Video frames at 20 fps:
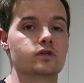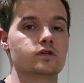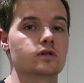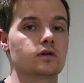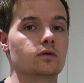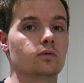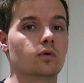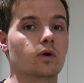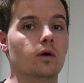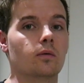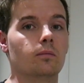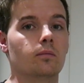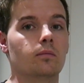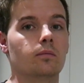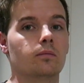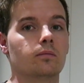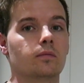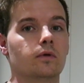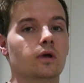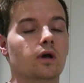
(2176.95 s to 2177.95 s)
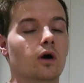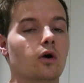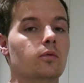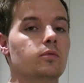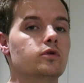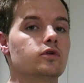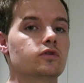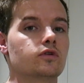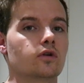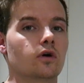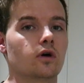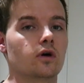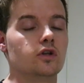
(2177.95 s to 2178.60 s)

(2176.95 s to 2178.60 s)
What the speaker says: So yeah, I hope you